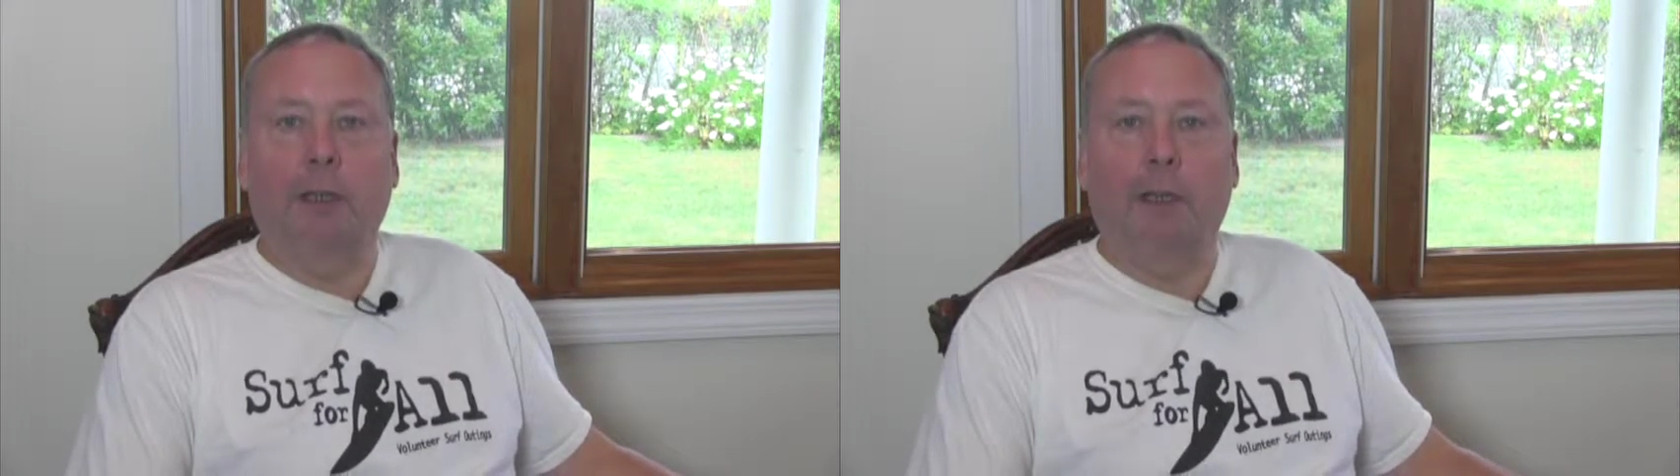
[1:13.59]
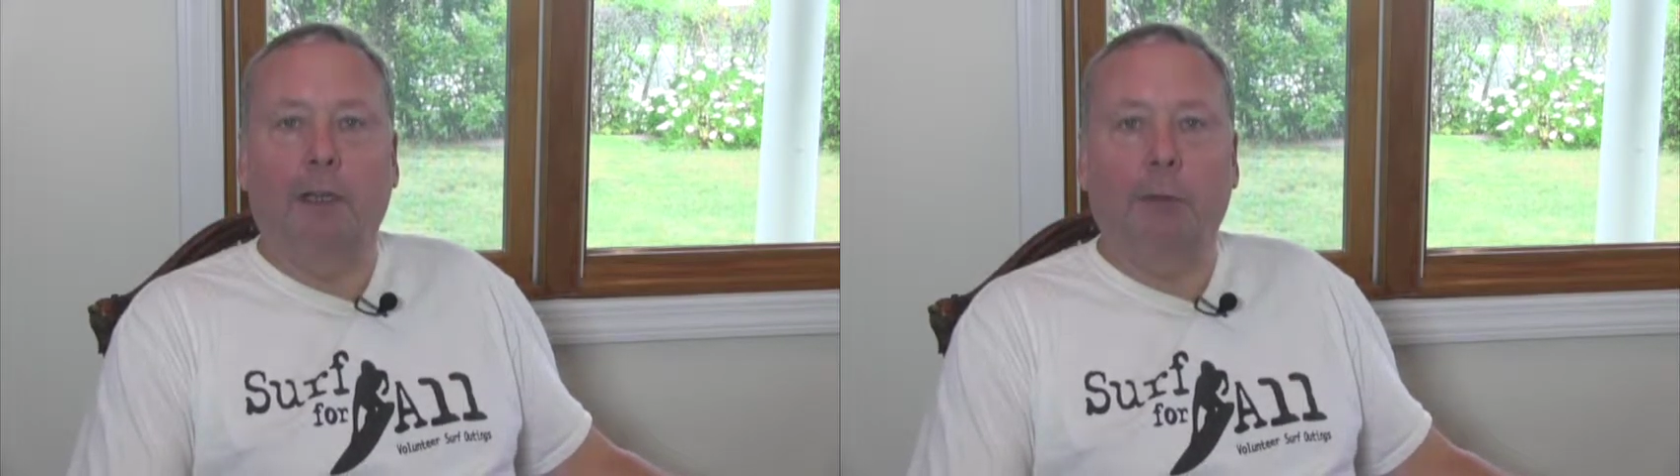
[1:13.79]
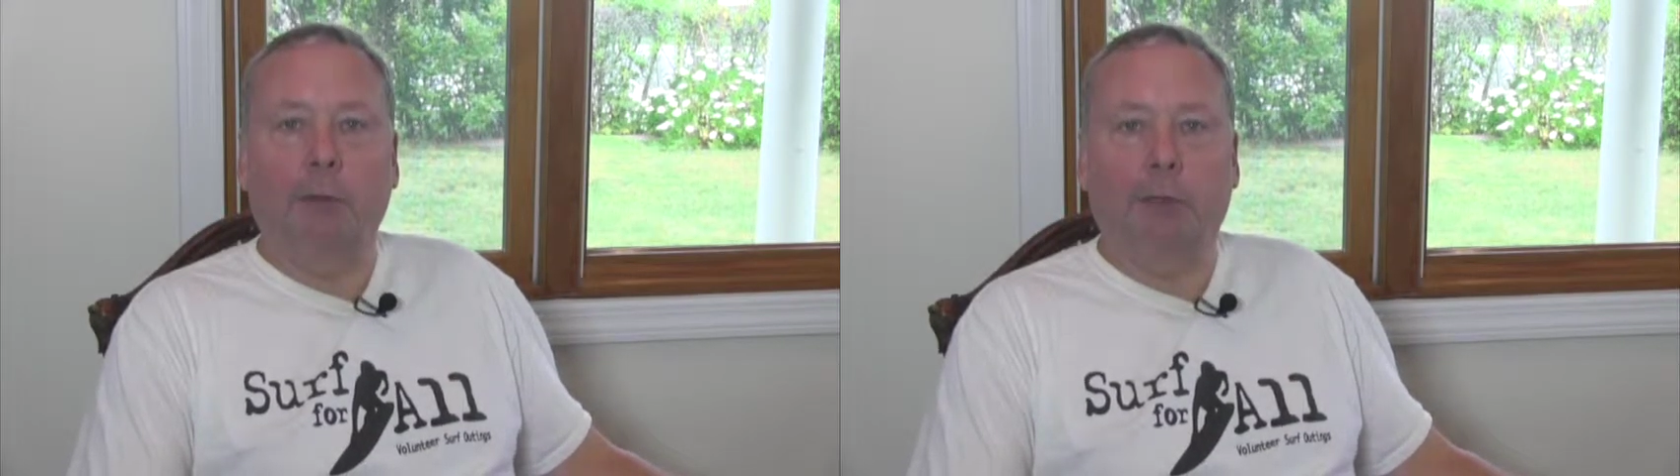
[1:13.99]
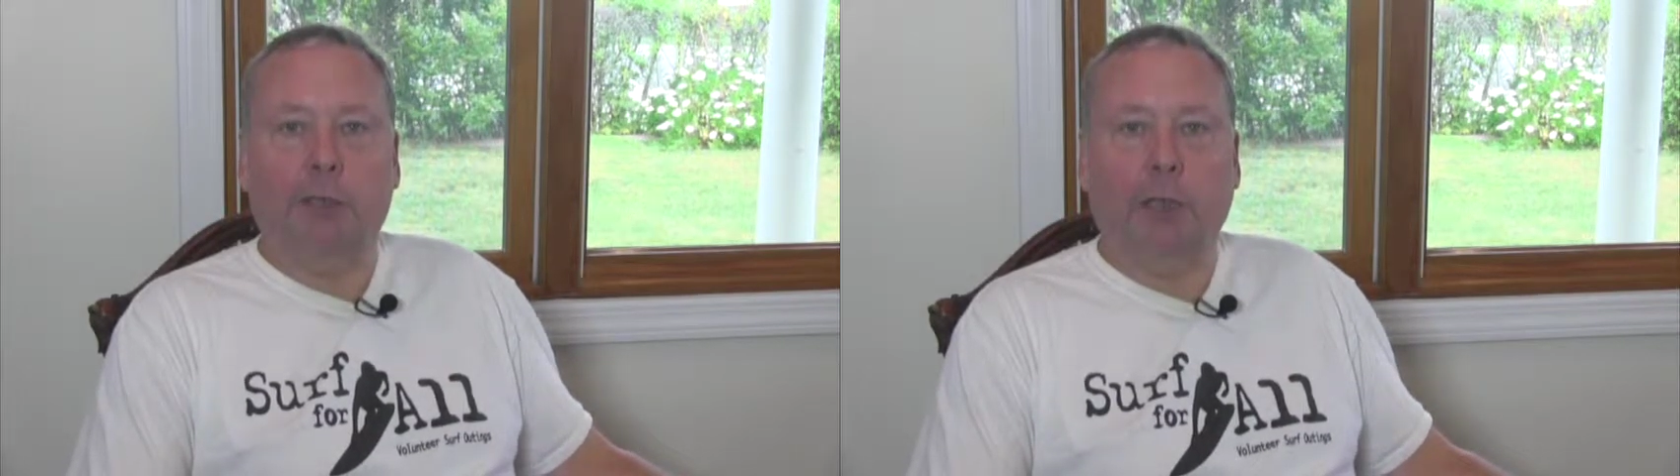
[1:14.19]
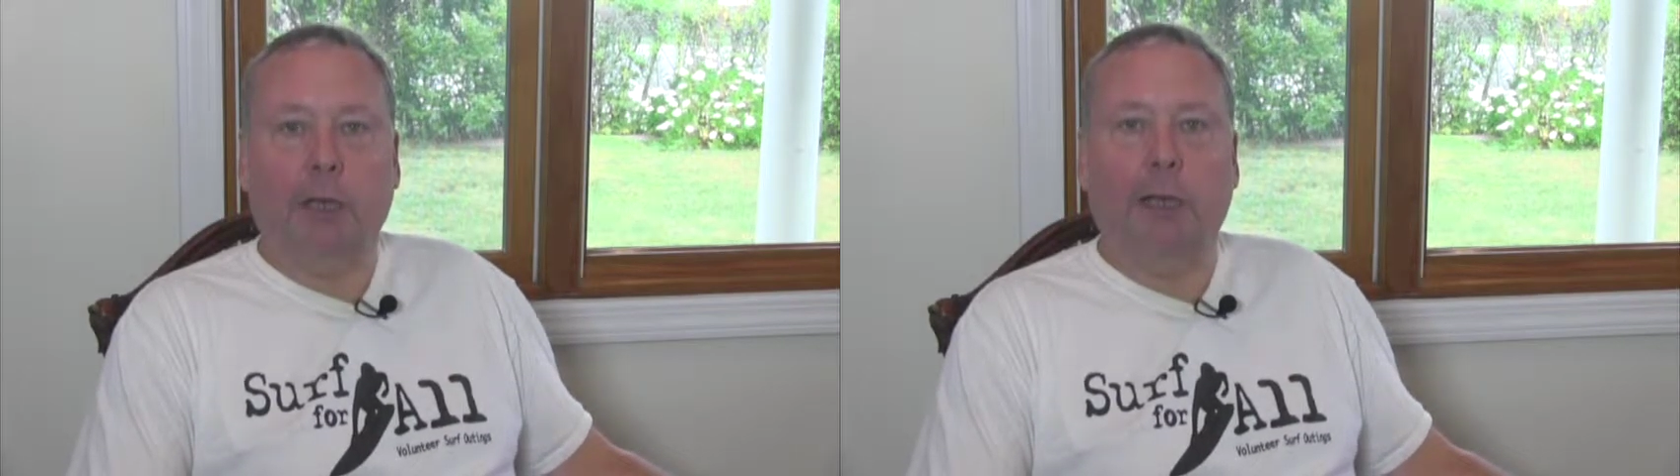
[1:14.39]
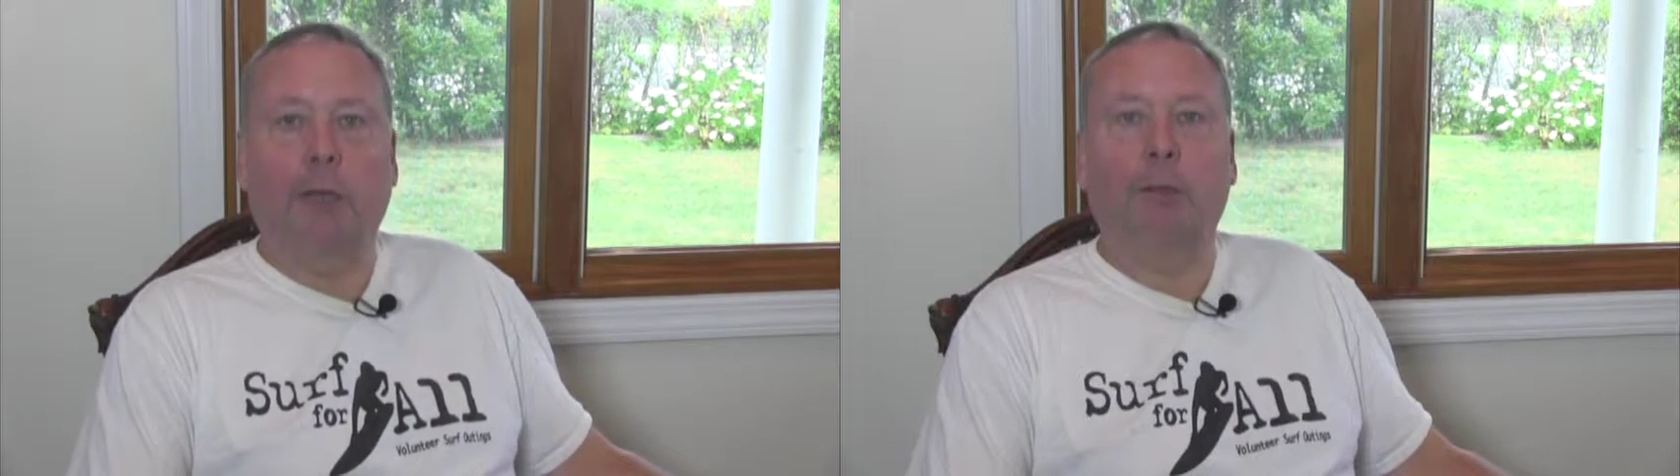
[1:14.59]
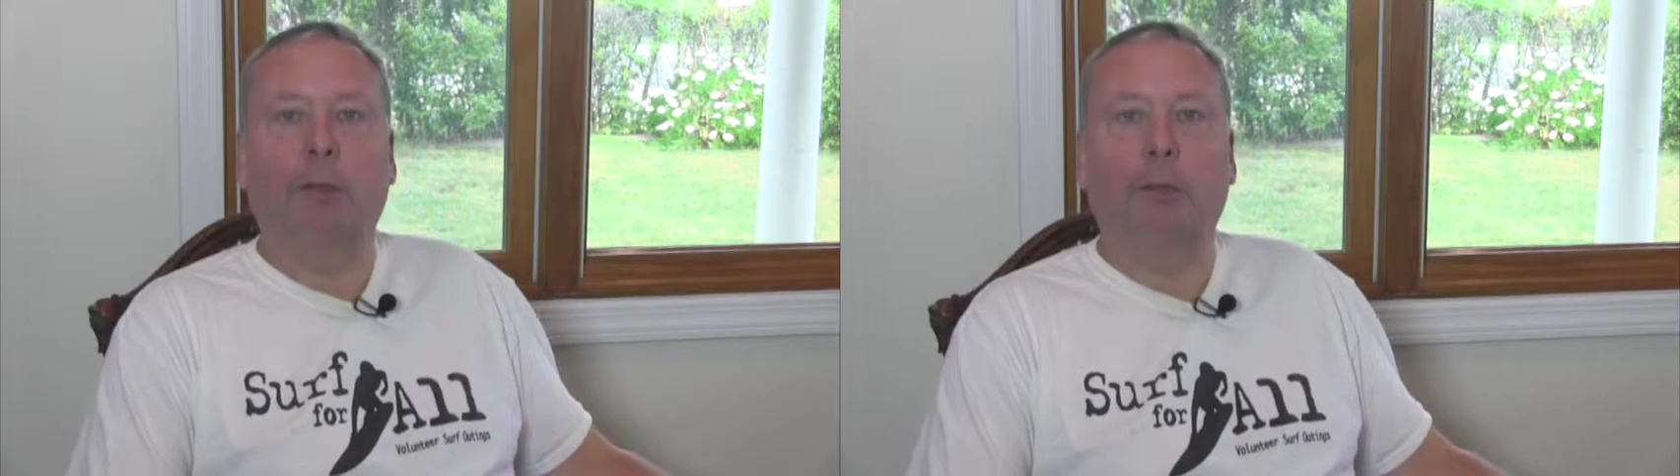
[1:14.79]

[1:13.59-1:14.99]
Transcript: and there was a child